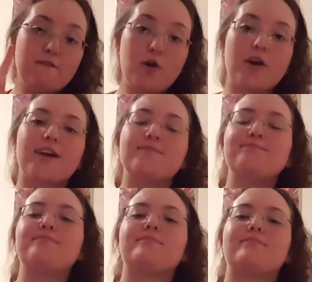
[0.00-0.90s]
Four,
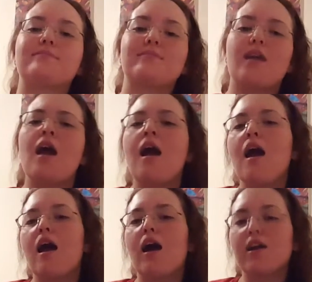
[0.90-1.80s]

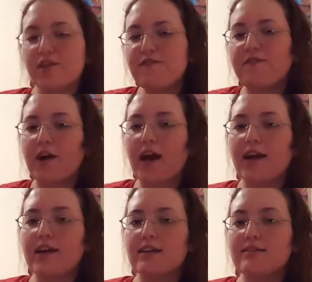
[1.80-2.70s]
are you
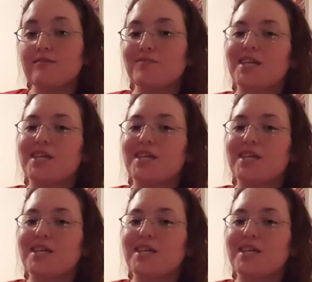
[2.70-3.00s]
fire?